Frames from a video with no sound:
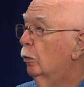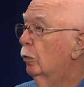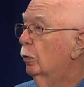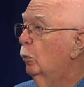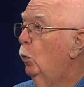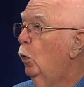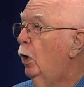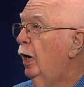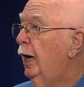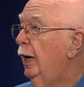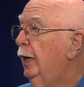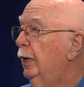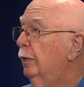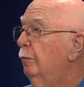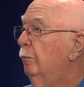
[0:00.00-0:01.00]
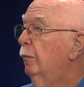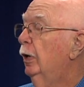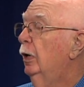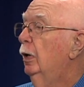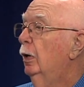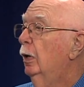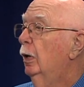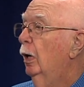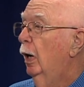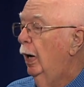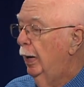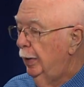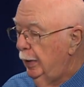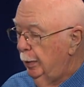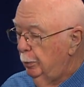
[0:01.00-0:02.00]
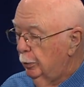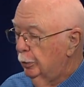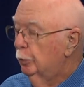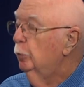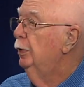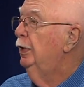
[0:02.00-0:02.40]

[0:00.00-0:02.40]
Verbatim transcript: told them why, and unable yep.